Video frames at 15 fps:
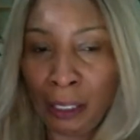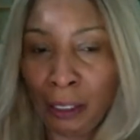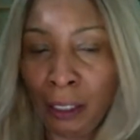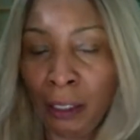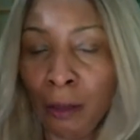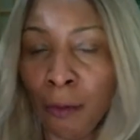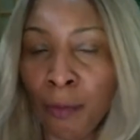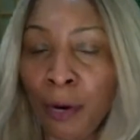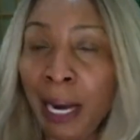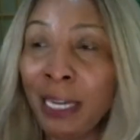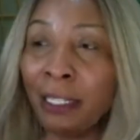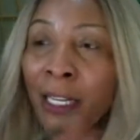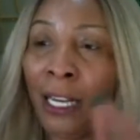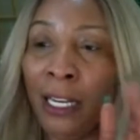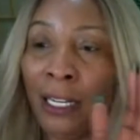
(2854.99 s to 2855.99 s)
you know,
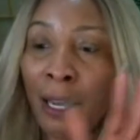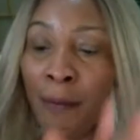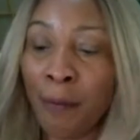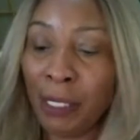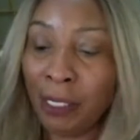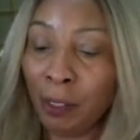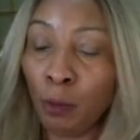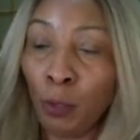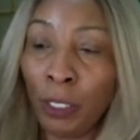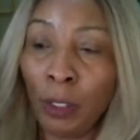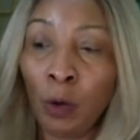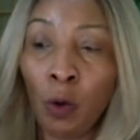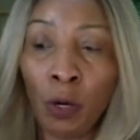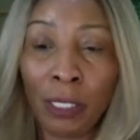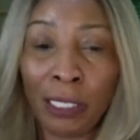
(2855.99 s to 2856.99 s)
bright, then mix it with the
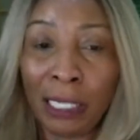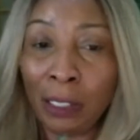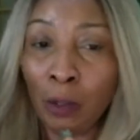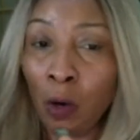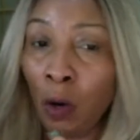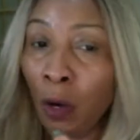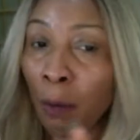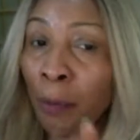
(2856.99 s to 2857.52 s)
coconut oil.